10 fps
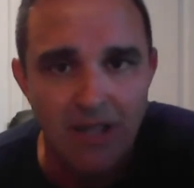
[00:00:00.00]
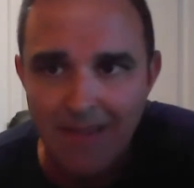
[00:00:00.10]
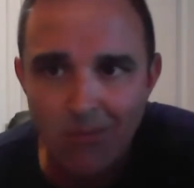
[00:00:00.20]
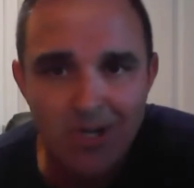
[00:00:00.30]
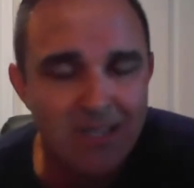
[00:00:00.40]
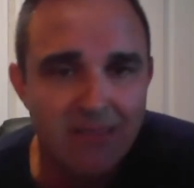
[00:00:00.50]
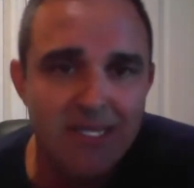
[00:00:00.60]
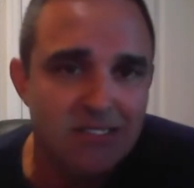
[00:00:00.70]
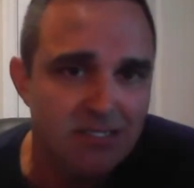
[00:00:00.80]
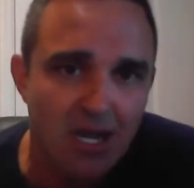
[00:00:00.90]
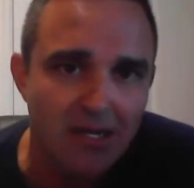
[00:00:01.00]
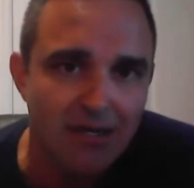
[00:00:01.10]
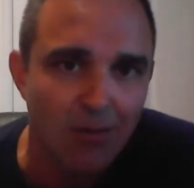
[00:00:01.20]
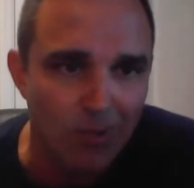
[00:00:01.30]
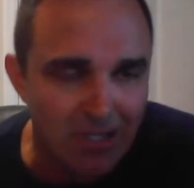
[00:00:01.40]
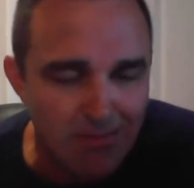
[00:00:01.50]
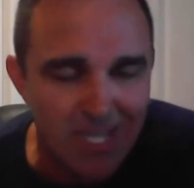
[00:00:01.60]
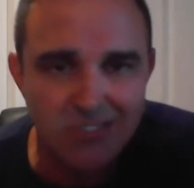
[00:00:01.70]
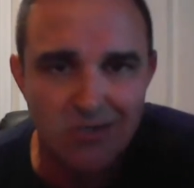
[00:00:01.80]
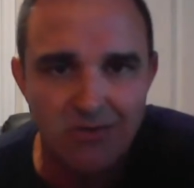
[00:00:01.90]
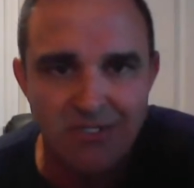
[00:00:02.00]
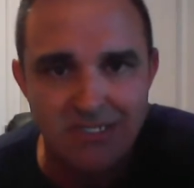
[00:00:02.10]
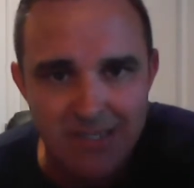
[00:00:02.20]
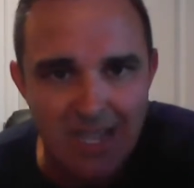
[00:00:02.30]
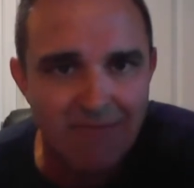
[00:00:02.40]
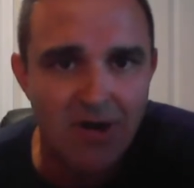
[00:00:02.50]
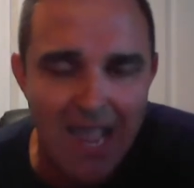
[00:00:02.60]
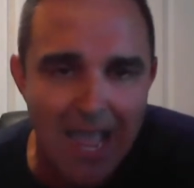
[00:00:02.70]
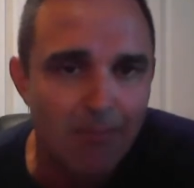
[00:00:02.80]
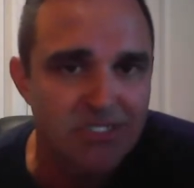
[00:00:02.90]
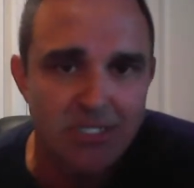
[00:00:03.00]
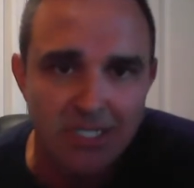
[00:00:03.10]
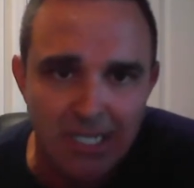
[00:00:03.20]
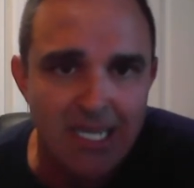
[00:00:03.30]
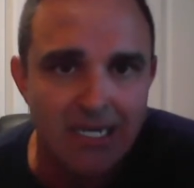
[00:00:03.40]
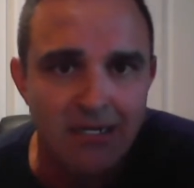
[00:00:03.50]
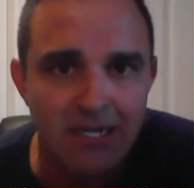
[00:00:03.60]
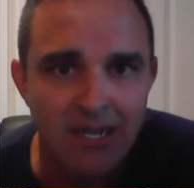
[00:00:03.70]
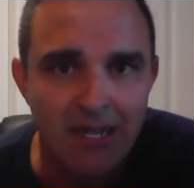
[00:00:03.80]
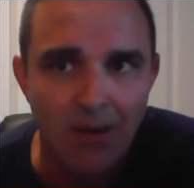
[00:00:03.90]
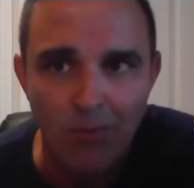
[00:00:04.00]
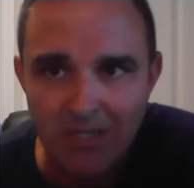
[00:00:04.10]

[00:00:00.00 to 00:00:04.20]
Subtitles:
And then we'll get things done, and we can make sure this never happens again. And